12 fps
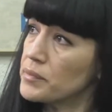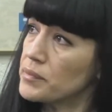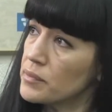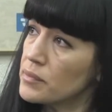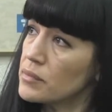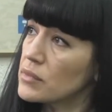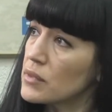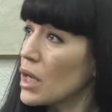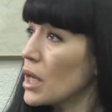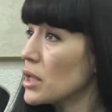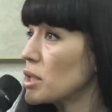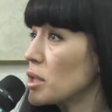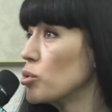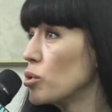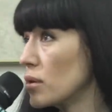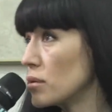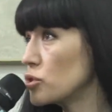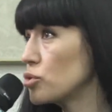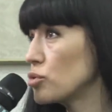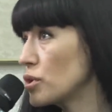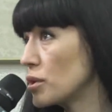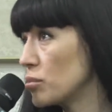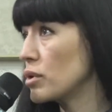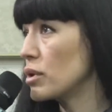how are things in that
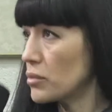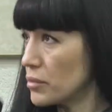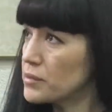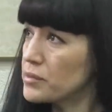area? The